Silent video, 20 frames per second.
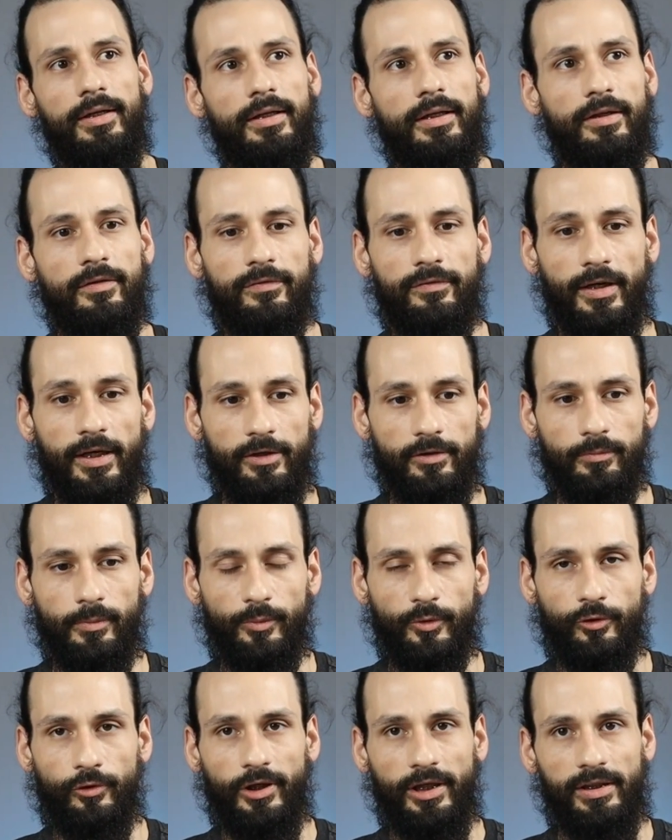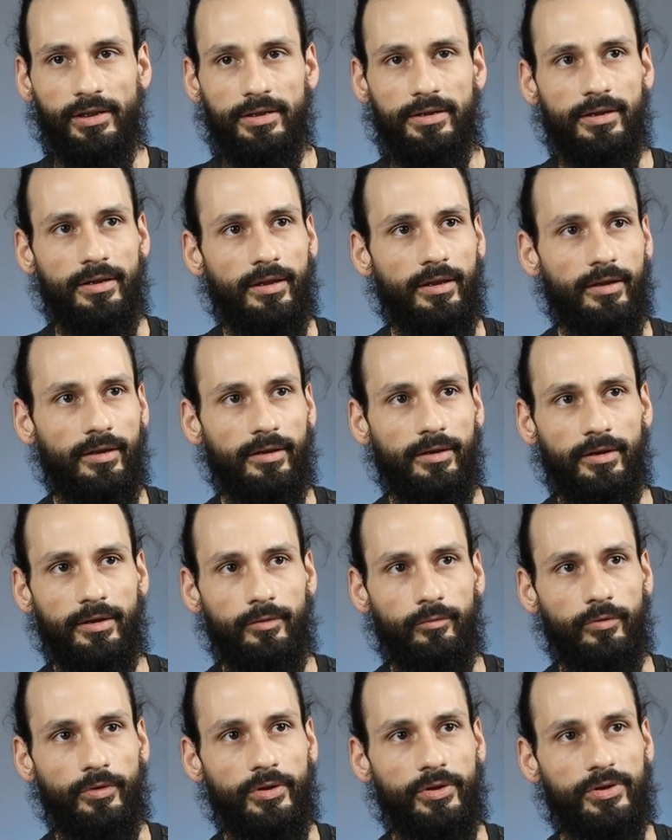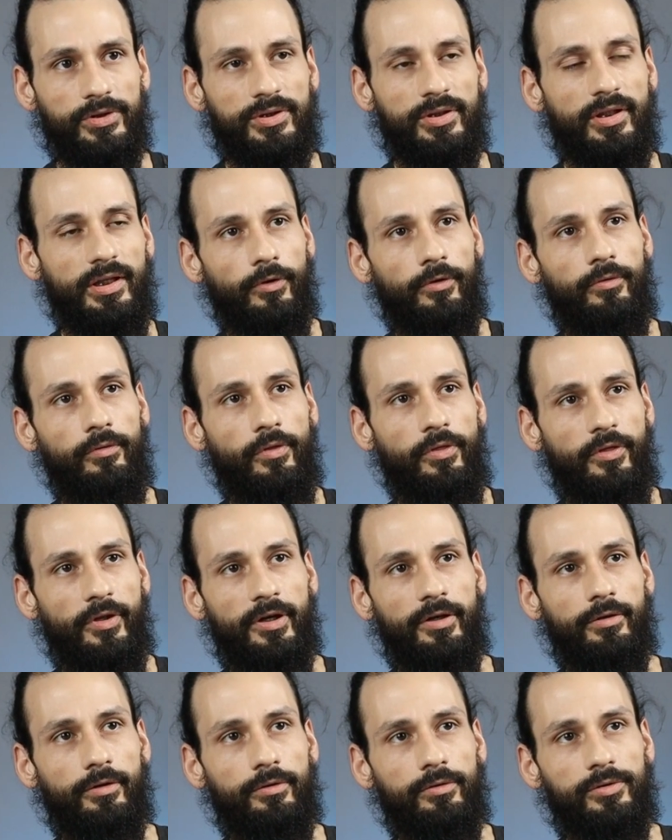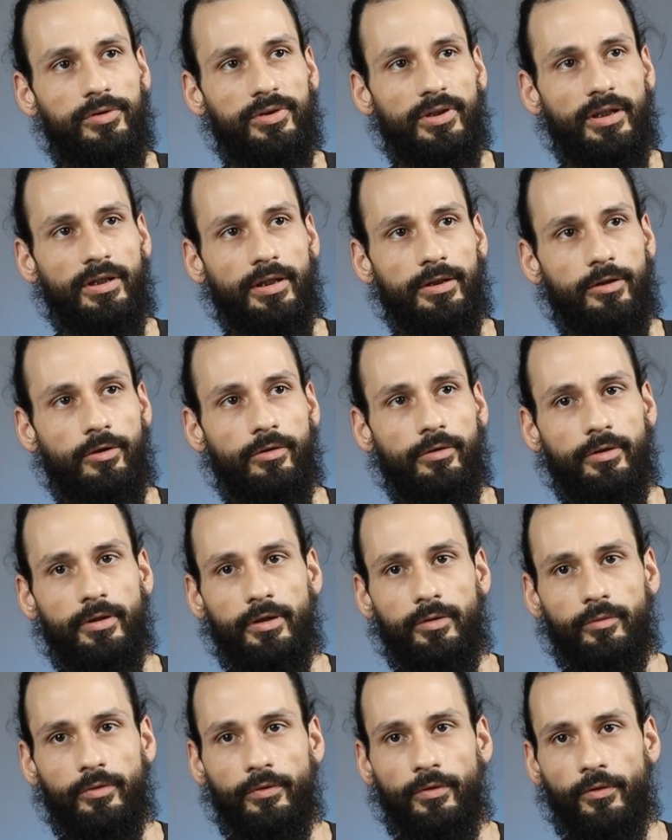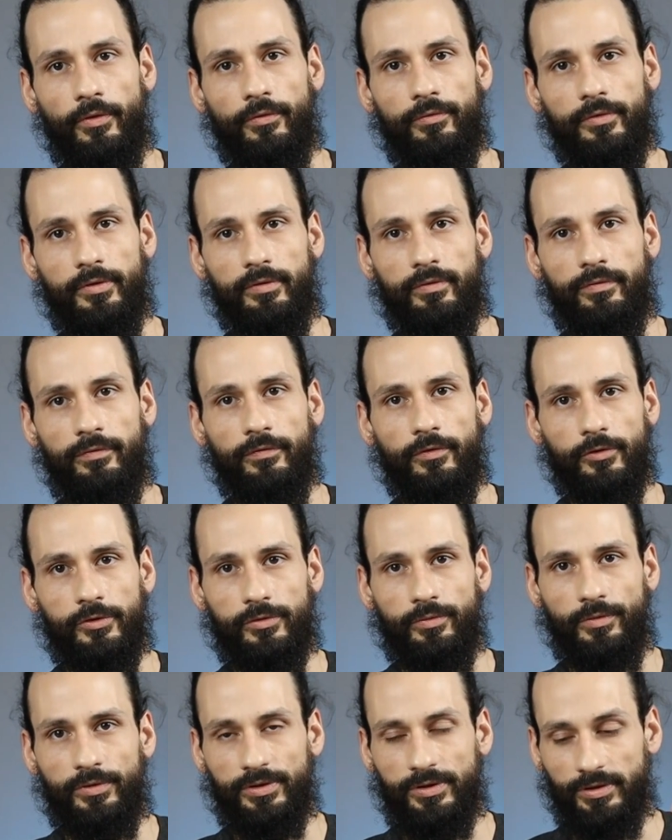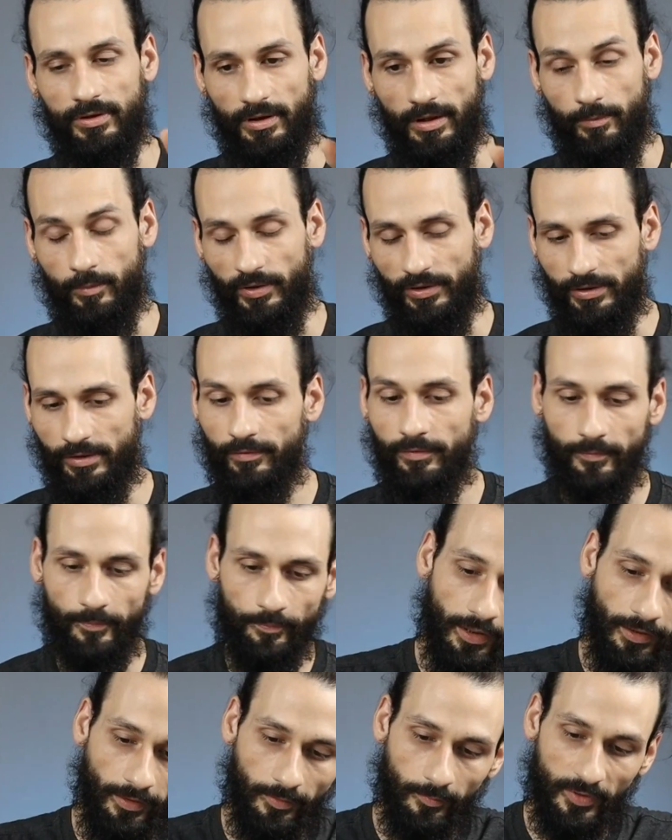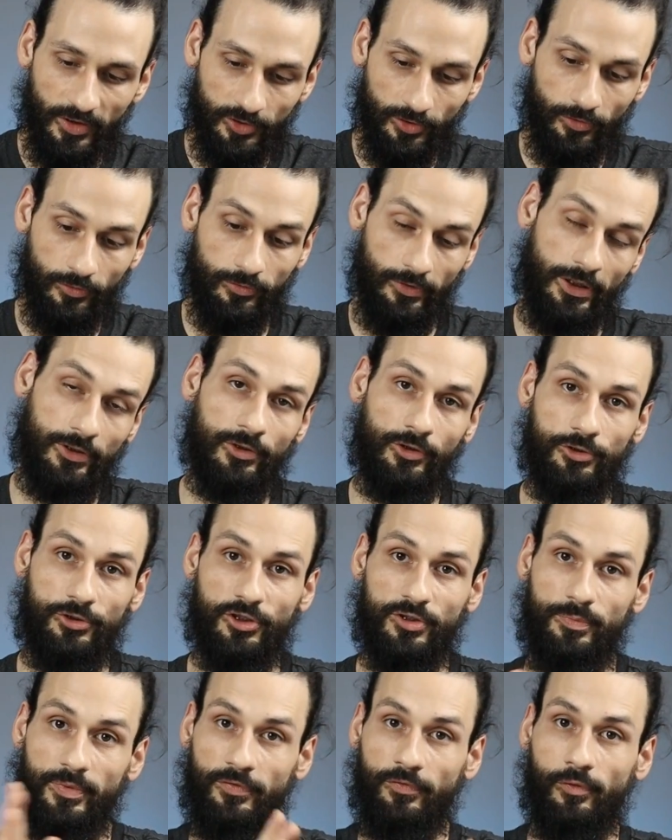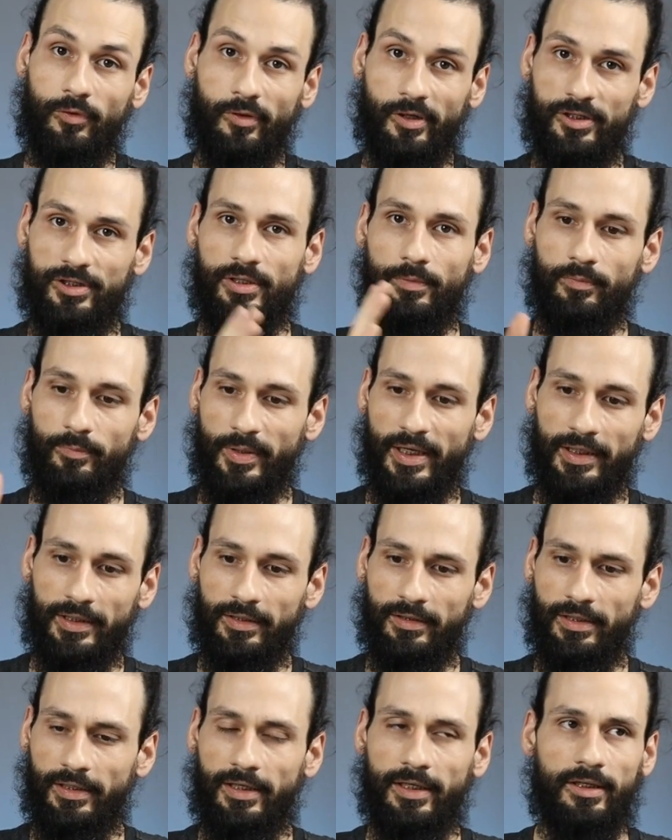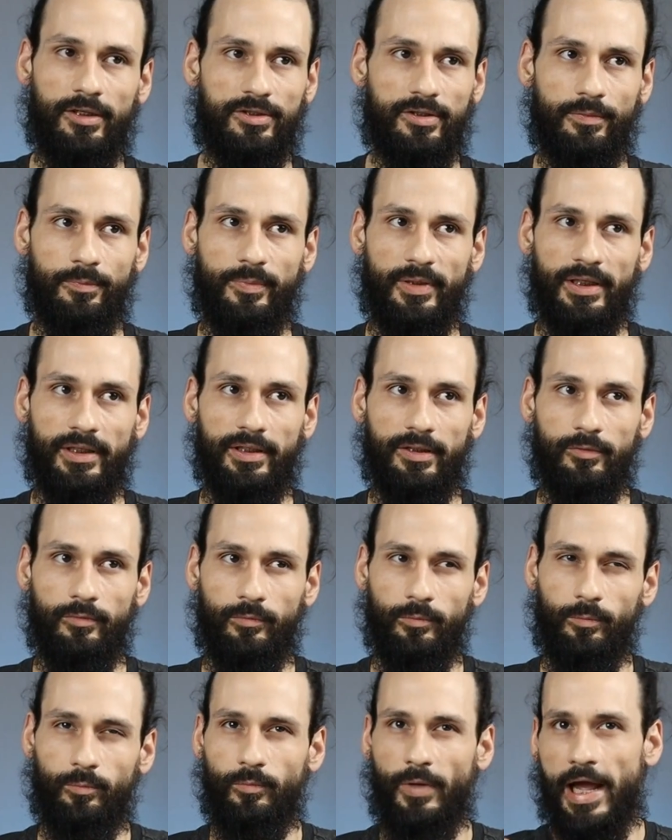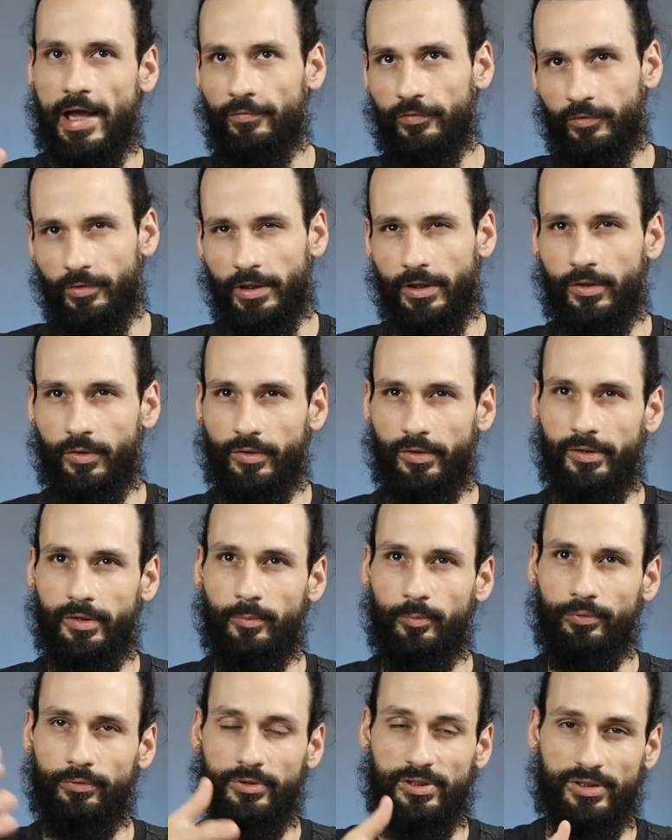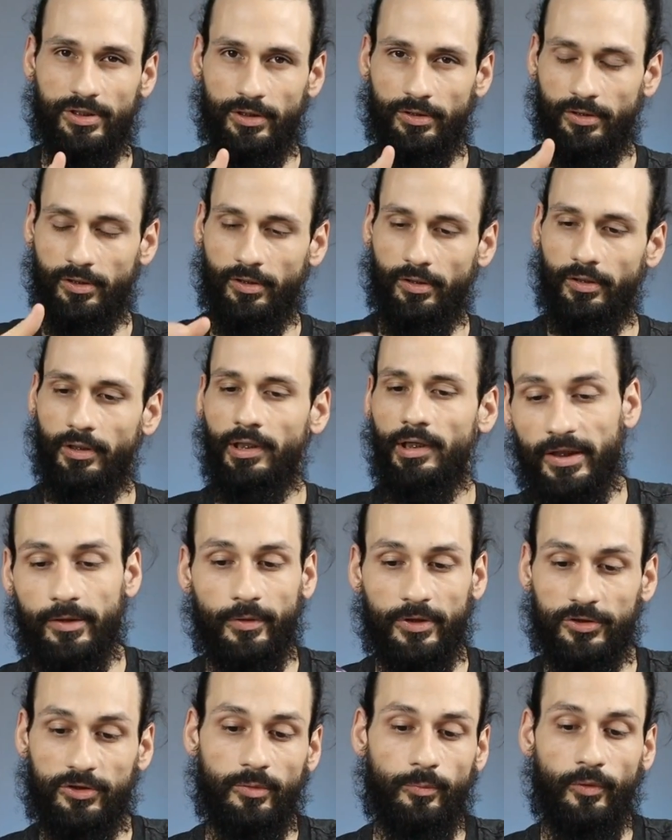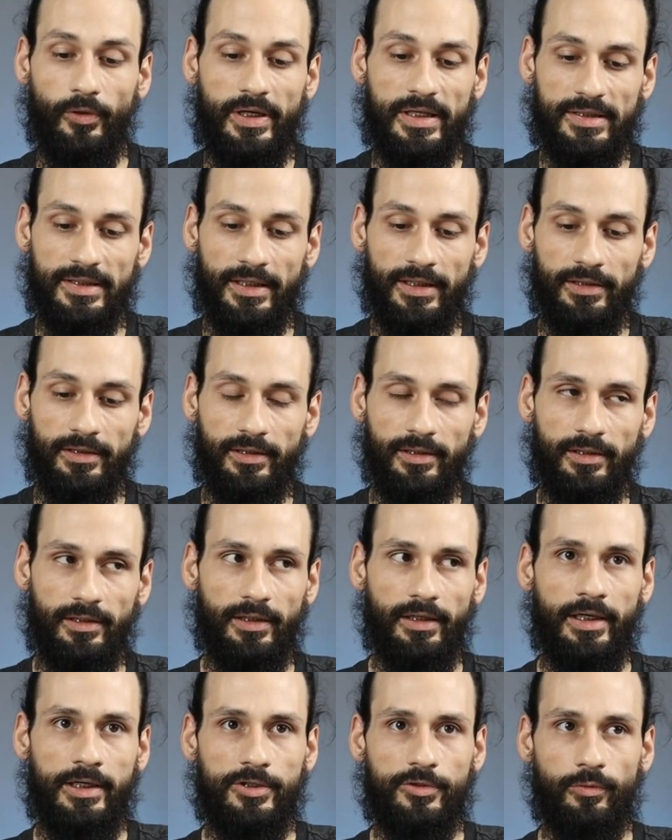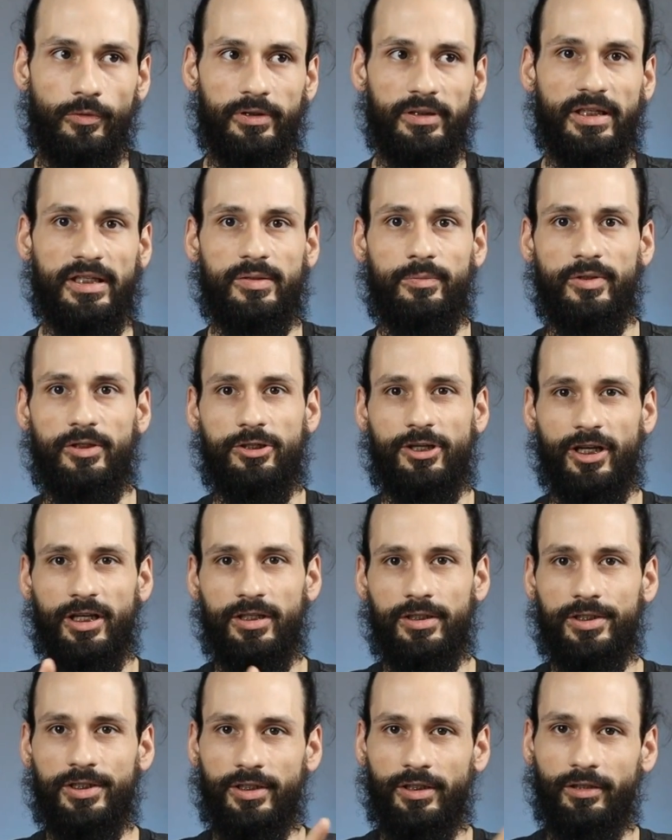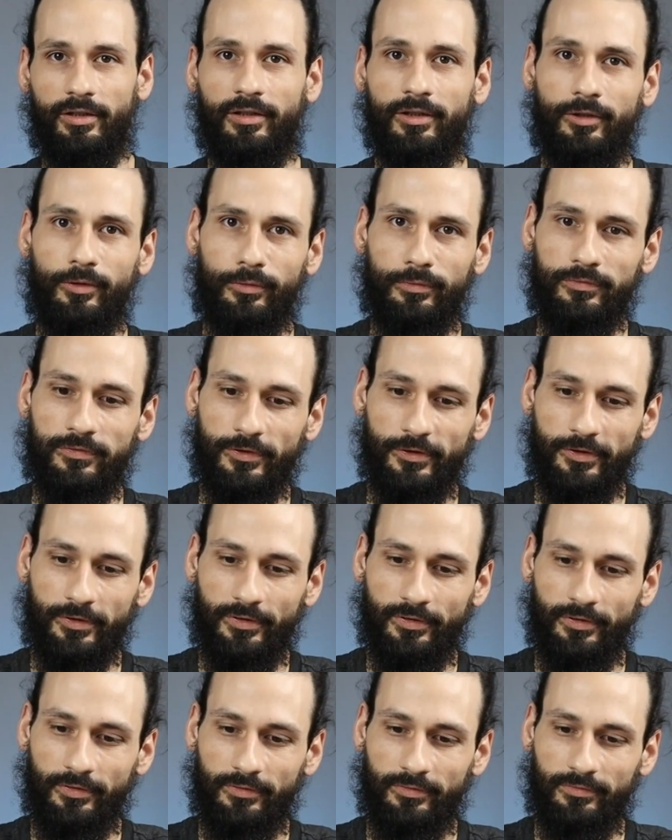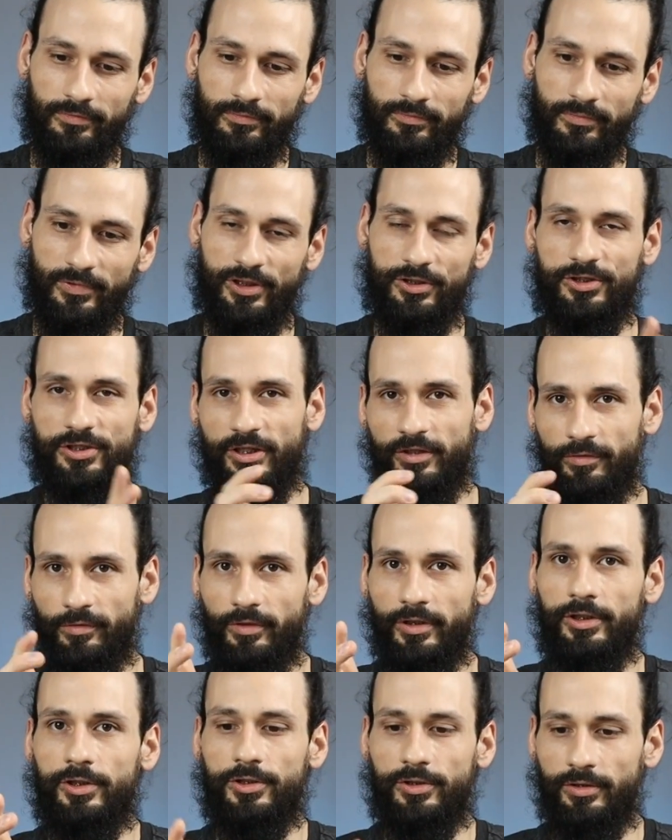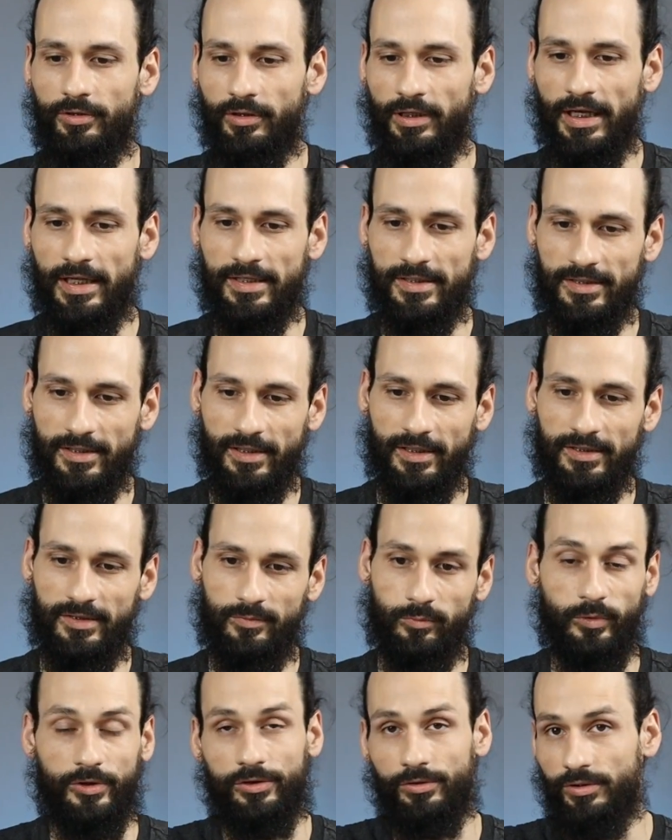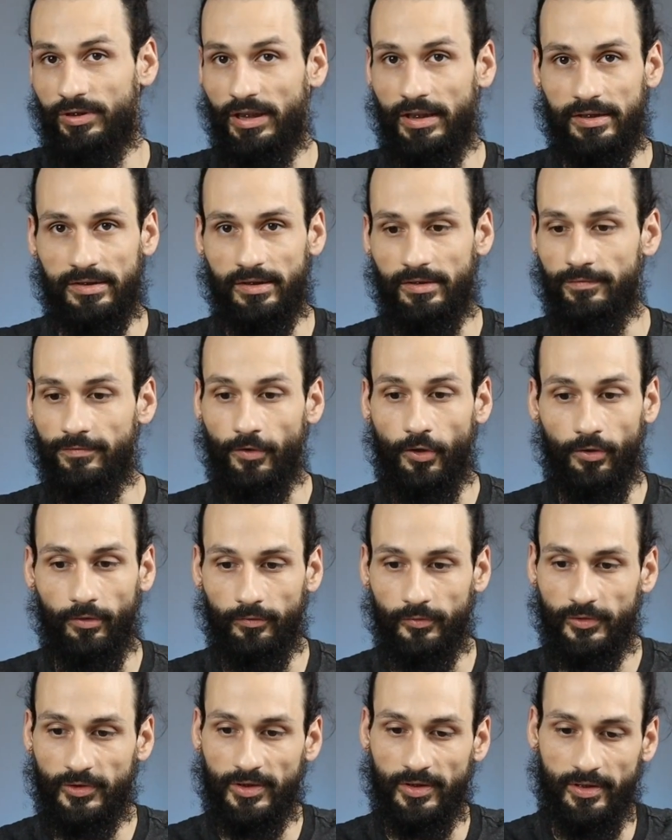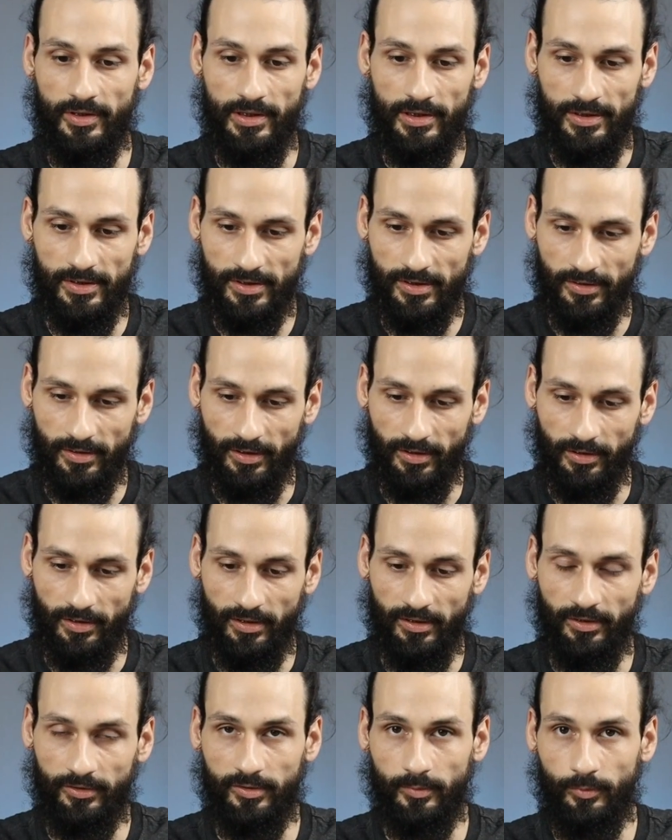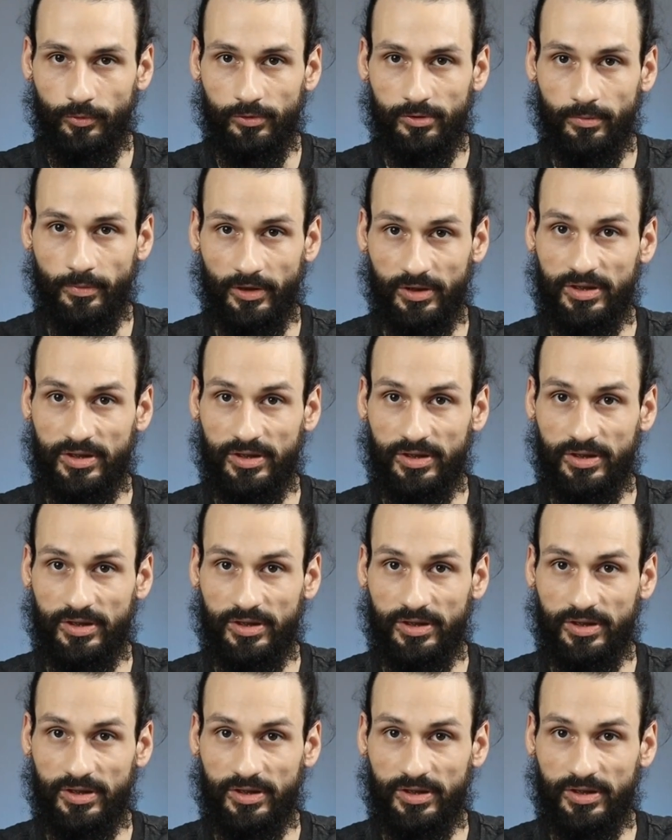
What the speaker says: If I remember correctly, it was Throne, Theros, and Ikoria were the 3 first ones, I believe. And so those were actually just before I jumped back in. I kind of jumped back in after Ikoria, pre-Zendikar. But anyway, so the point is that each one has been changing over the generation as Wizards has evolved these collector booster